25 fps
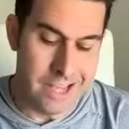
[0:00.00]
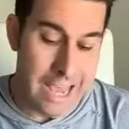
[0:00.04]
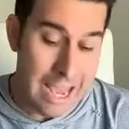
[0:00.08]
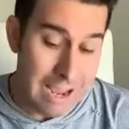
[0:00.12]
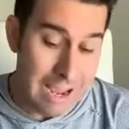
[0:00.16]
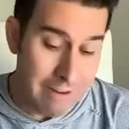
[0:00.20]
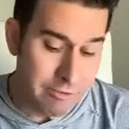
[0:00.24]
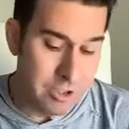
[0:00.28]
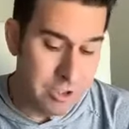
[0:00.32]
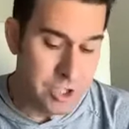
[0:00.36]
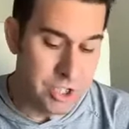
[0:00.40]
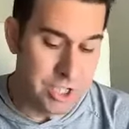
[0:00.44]

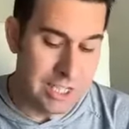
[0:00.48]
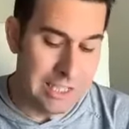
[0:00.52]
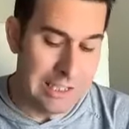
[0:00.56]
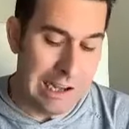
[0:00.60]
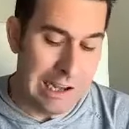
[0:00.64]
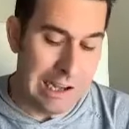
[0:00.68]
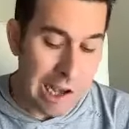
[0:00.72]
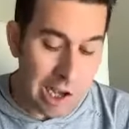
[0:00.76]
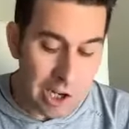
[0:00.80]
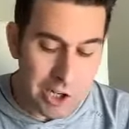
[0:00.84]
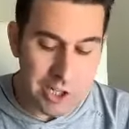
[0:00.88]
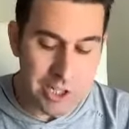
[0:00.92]

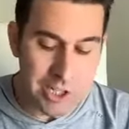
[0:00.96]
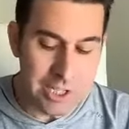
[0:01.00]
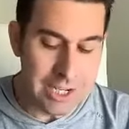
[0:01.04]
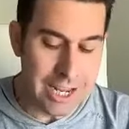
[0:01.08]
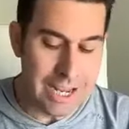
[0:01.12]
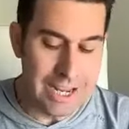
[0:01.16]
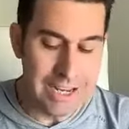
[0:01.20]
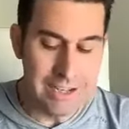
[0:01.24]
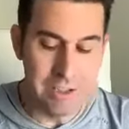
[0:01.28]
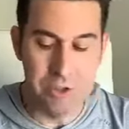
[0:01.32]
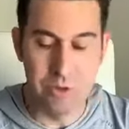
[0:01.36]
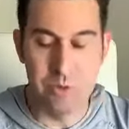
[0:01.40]
averaging
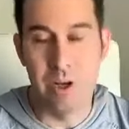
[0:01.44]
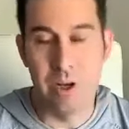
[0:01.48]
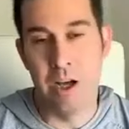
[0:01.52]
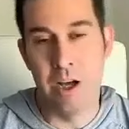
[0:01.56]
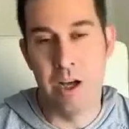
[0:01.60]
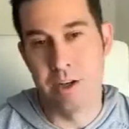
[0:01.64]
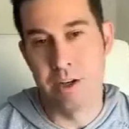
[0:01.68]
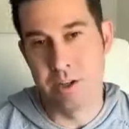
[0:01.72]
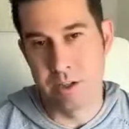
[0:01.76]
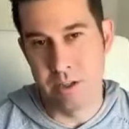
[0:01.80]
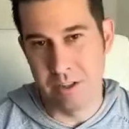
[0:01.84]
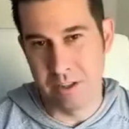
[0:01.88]
108 to
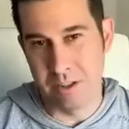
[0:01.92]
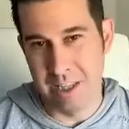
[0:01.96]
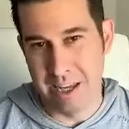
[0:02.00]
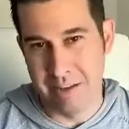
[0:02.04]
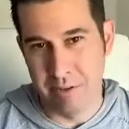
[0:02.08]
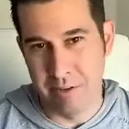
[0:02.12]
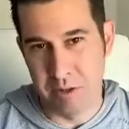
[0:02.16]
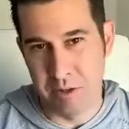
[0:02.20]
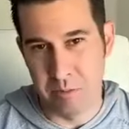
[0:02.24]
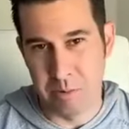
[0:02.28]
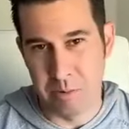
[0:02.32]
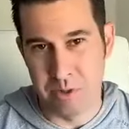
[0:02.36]

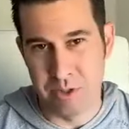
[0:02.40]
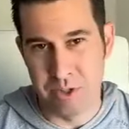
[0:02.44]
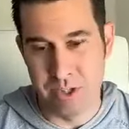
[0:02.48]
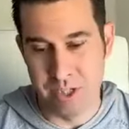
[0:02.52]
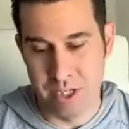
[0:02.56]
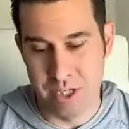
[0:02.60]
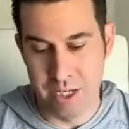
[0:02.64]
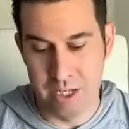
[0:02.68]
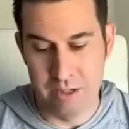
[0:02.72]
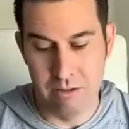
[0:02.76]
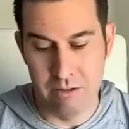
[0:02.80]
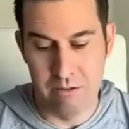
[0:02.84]
111
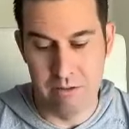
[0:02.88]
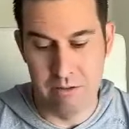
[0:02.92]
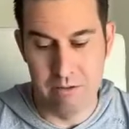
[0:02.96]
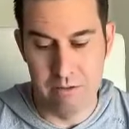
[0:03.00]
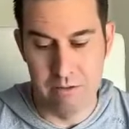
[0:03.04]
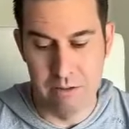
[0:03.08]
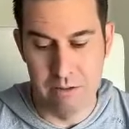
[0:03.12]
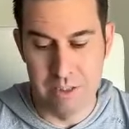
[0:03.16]
percent